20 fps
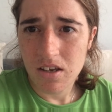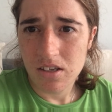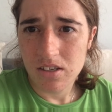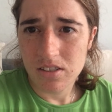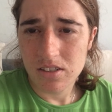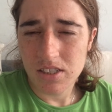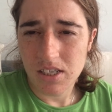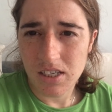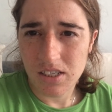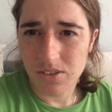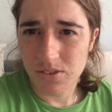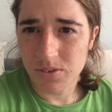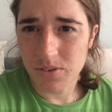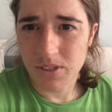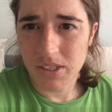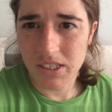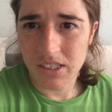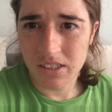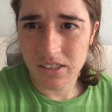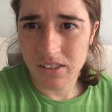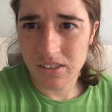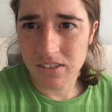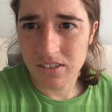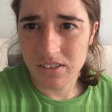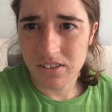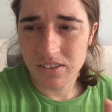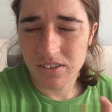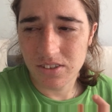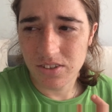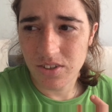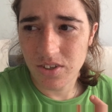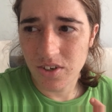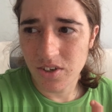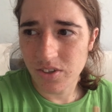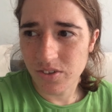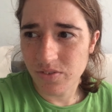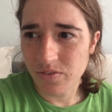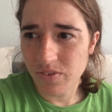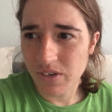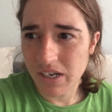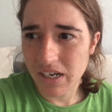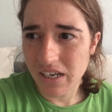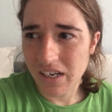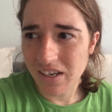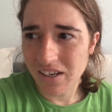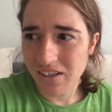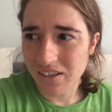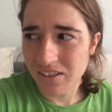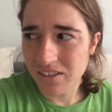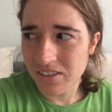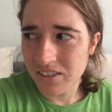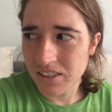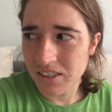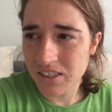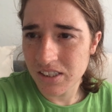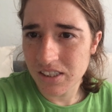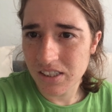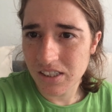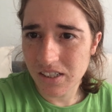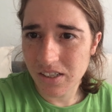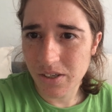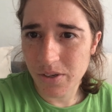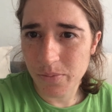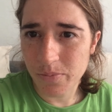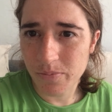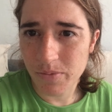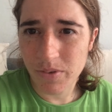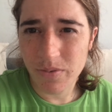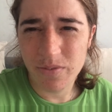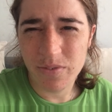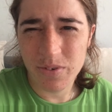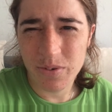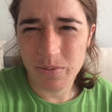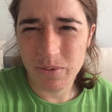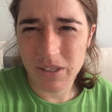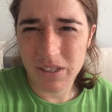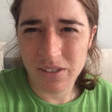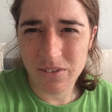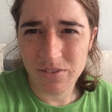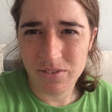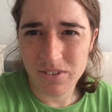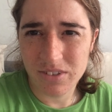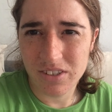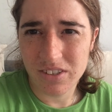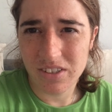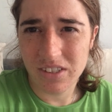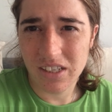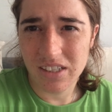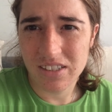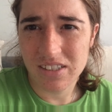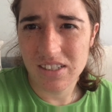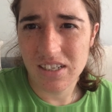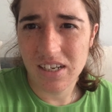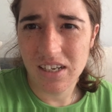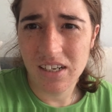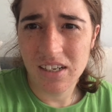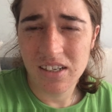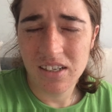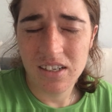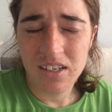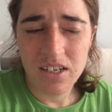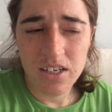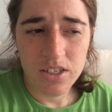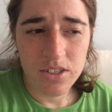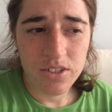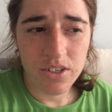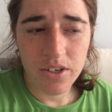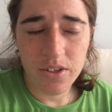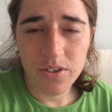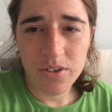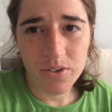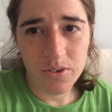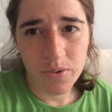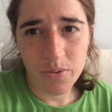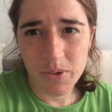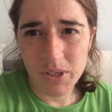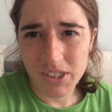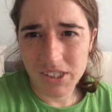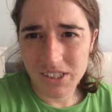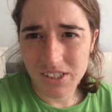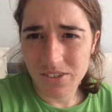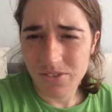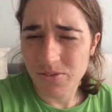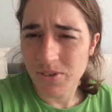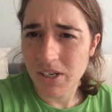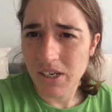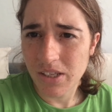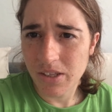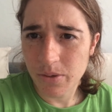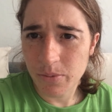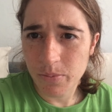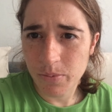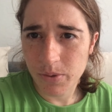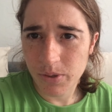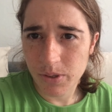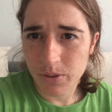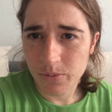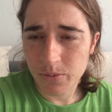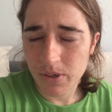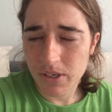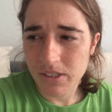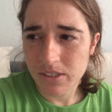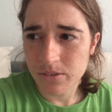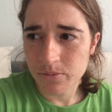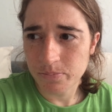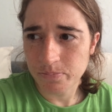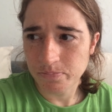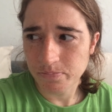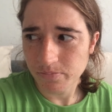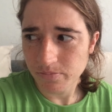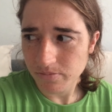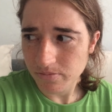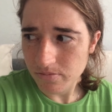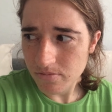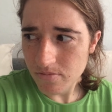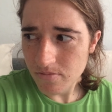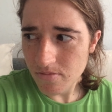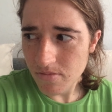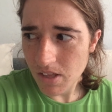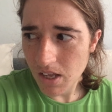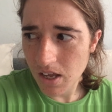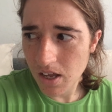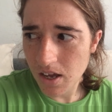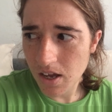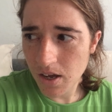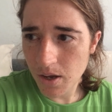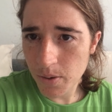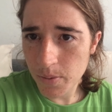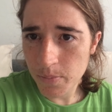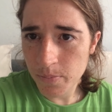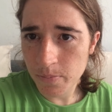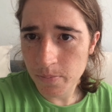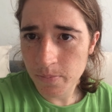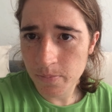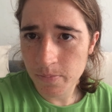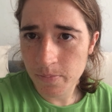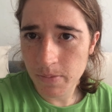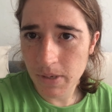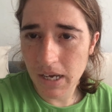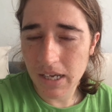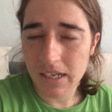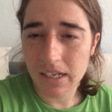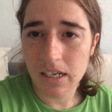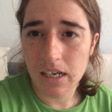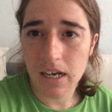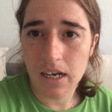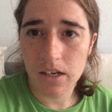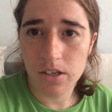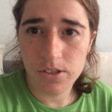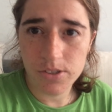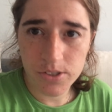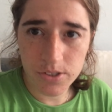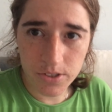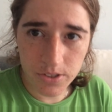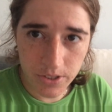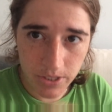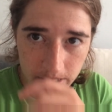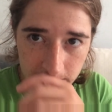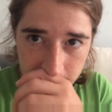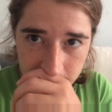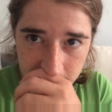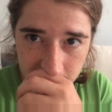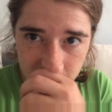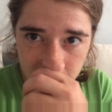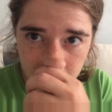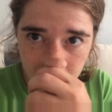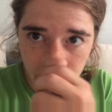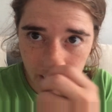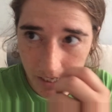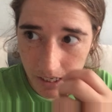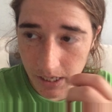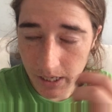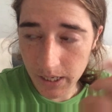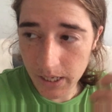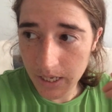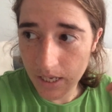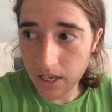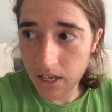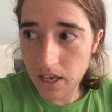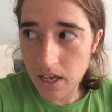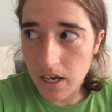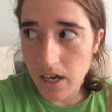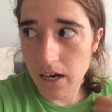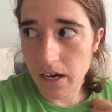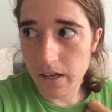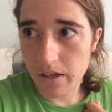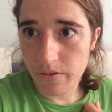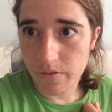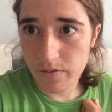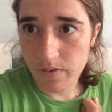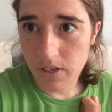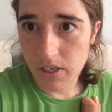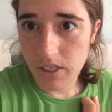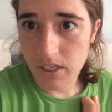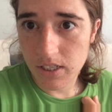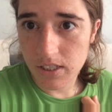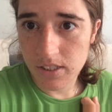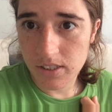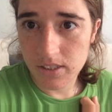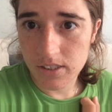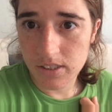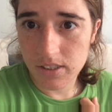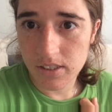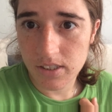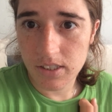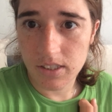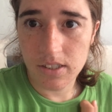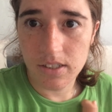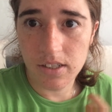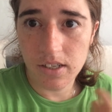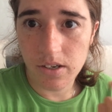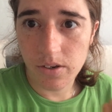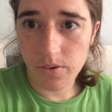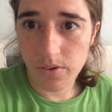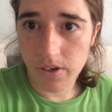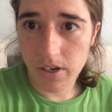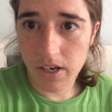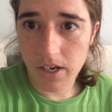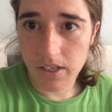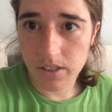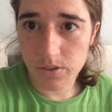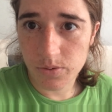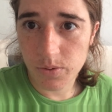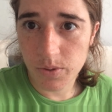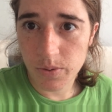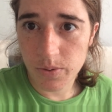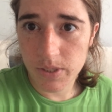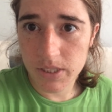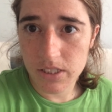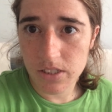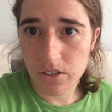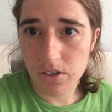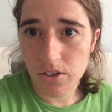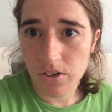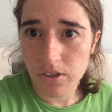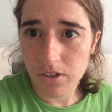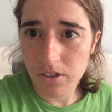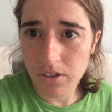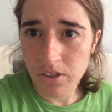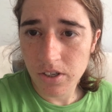shallow and not very informative on that side. So I don't know what really the point was. And I also yesterday I finished Their Eyes Were Watching God,